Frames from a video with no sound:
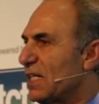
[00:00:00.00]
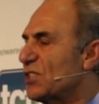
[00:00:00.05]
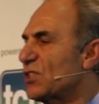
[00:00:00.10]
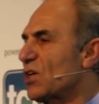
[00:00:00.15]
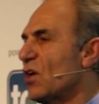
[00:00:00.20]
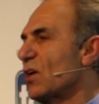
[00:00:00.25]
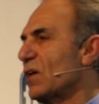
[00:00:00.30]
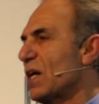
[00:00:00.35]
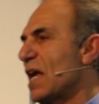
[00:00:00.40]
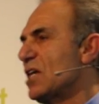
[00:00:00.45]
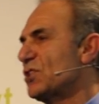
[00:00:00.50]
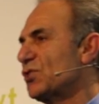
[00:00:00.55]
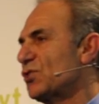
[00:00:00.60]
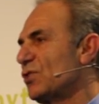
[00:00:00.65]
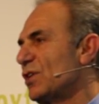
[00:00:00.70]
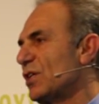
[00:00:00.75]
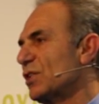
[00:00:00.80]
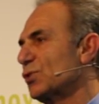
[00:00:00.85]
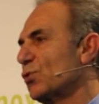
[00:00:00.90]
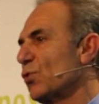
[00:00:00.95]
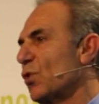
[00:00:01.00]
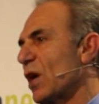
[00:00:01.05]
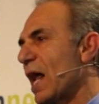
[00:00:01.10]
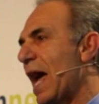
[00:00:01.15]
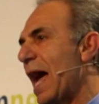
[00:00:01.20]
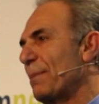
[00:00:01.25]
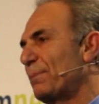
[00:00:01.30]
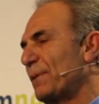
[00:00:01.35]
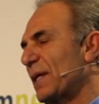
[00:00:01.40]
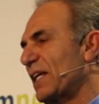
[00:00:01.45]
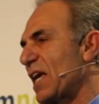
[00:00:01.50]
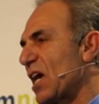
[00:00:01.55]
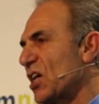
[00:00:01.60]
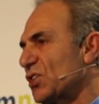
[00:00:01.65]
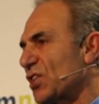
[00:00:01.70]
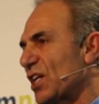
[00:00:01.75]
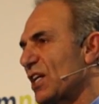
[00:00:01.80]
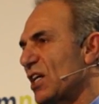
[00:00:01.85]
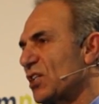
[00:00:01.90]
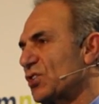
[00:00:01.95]
these are engineers who are
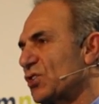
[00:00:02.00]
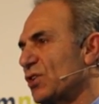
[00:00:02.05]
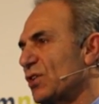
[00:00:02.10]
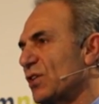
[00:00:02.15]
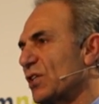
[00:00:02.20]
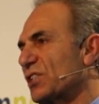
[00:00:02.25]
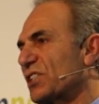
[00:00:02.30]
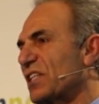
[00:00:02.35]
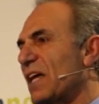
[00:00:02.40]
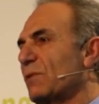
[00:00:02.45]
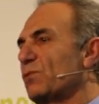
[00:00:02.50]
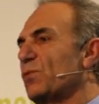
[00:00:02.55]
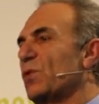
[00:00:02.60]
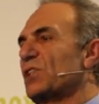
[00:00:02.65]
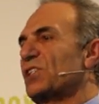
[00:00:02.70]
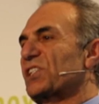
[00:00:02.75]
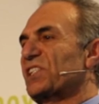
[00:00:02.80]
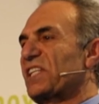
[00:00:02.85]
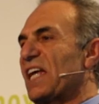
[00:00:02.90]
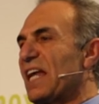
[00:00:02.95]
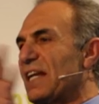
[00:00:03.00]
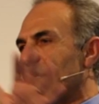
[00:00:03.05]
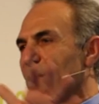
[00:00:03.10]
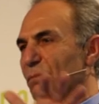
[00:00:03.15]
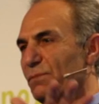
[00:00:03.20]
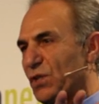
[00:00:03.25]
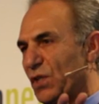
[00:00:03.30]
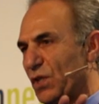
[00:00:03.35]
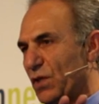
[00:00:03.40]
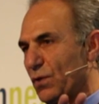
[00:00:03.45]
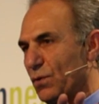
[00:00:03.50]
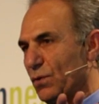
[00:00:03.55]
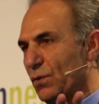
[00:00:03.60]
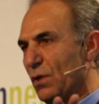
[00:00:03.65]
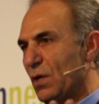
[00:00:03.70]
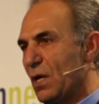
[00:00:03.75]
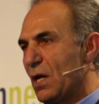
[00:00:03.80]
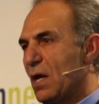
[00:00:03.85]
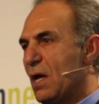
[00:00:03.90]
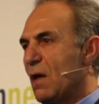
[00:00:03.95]
application engineers that will send them to
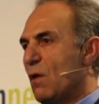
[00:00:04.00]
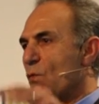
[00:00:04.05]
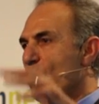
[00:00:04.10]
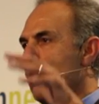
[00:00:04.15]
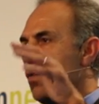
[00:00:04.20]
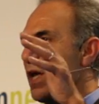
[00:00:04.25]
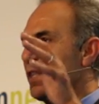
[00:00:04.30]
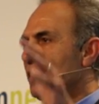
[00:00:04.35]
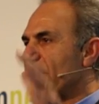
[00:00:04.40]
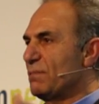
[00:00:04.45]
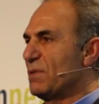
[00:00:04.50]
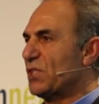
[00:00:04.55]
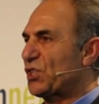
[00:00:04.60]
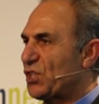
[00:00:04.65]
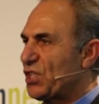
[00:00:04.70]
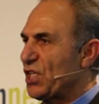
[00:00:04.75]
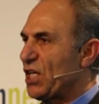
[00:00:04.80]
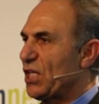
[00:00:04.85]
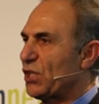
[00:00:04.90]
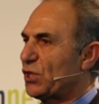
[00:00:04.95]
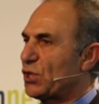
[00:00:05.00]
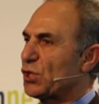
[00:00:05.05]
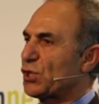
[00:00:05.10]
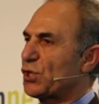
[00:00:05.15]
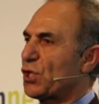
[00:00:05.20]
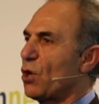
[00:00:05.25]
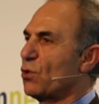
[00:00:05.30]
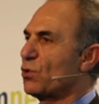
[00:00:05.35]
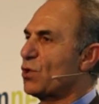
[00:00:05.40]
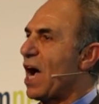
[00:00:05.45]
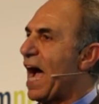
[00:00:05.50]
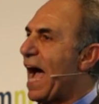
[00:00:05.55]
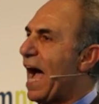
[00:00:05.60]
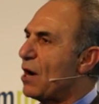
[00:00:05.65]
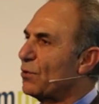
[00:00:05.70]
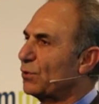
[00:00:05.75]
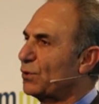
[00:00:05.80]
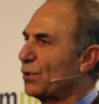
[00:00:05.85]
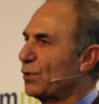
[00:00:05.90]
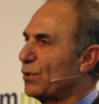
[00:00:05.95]
you with the machine to show you
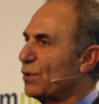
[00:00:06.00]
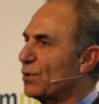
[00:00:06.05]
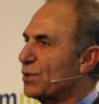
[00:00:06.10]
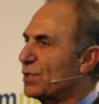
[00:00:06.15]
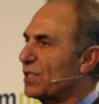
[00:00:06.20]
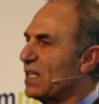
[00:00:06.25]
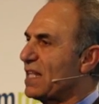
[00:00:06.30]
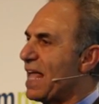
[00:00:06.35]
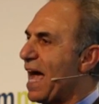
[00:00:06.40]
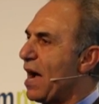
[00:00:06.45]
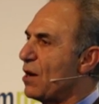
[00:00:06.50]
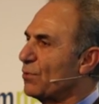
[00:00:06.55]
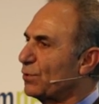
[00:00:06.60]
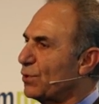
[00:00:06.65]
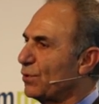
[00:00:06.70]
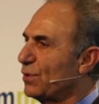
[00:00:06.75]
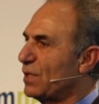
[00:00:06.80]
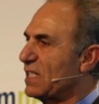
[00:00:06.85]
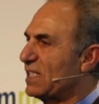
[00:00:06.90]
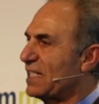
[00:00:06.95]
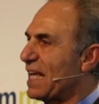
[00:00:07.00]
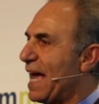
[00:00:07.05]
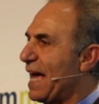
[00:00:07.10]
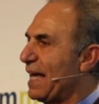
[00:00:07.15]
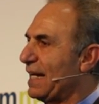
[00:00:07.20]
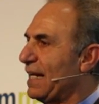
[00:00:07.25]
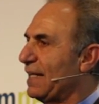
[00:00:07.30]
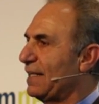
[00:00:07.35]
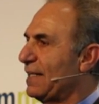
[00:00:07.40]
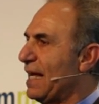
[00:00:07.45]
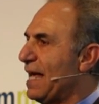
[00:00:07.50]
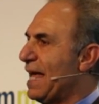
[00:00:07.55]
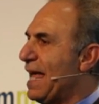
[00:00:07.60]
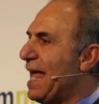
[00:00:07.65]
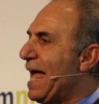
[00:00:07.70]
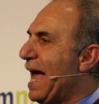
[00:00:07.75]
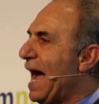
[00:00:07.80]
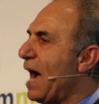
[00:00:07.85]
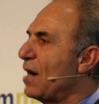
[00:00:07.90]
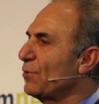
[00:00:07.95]
how to use it, how to design it,
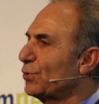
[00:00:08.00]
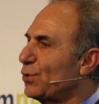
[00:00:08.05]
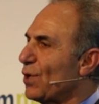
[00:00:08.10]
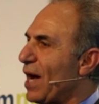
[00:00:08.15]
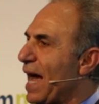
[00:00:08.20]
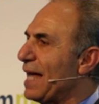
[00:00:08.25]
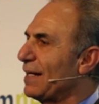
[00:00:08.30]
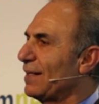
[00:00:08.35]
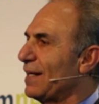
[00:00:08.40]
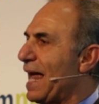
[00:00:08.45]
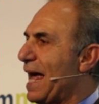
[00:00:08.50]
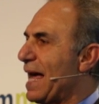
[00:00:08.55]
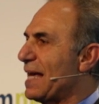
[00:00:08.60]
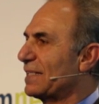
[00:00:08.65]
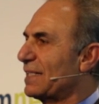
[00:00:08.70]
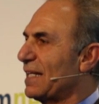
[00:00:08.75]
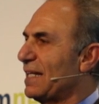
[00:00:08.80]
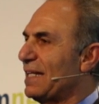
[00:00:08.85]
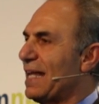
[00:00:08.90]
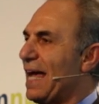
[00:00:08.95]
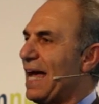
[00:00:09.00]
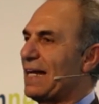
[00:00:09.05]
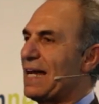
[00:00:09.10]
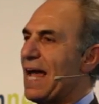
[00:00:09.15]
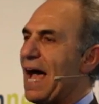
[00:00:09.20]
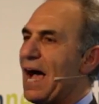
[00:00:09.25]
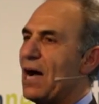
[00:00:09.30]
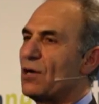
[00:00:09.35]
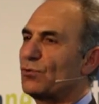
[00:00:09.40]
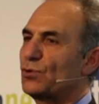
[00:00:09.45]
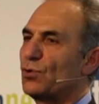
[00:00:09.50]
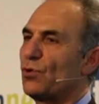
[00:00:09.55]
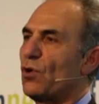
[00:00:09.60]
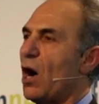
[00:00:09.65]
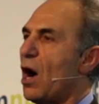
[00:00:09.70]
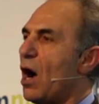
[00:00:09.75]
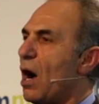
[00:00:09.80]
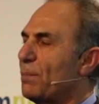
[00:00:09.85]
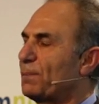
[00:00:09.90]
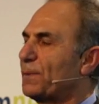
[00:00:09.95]
how to analyze it, and how
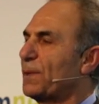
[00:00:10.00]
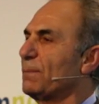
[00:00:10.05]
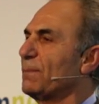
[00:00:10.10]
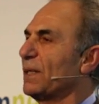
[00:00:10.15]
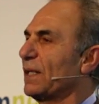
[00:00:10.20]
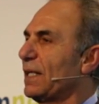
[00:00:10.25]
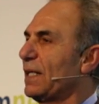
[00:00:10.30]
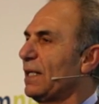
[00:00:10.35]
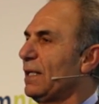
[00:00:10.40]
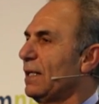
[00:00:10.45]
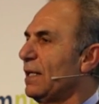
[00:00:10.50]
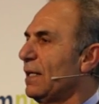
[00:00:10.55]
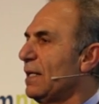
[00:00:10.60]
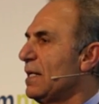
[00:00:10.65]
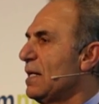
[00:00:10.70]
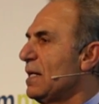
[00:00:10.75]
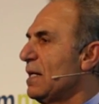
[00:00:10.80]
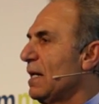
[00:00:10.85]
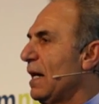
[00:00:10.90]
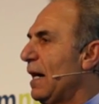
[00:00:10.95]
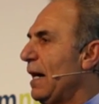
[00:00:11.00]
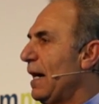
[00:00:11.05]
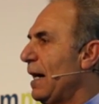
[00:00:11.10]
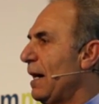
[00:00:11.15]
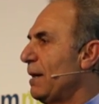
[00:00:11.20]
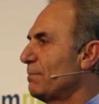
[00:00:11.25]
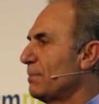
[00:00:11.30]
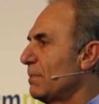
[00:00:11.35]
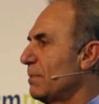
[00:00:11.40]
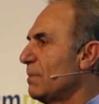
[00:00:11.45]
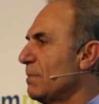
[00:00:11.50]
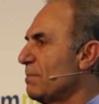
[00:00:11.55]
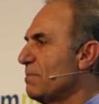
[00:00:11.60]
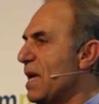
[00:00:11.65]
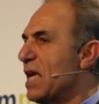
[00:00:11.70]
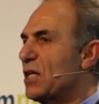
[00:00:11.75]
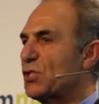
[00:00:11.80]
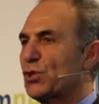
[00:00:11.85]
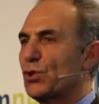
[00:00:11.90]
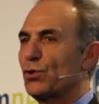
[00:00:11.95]
to optimally um,
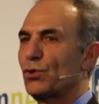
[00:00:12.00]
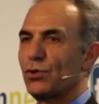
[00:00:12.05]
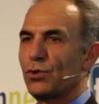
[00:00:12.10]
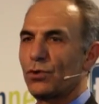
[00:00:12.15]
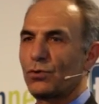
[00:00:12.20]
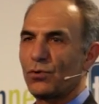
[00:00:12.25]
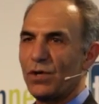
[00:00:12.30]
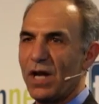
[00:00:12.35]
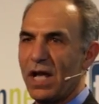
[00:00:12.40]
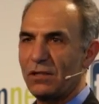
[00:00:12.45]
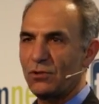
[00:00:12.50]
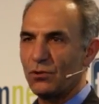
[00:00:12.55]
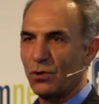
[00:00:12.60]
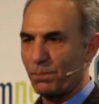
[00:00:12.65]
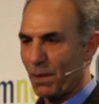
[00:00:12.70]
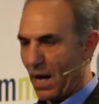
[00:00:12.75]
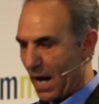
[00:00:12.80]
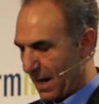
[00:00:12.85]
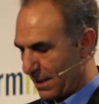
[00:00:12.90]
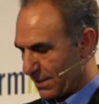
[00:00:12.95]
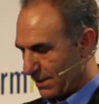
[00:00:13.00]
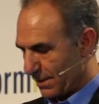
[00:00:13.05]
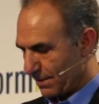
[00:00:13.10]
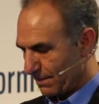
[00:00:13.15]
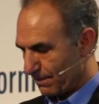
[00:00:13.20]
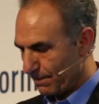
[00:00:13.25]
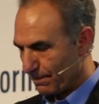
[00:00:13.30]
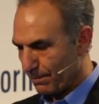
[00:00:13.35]
make sure you create your parts.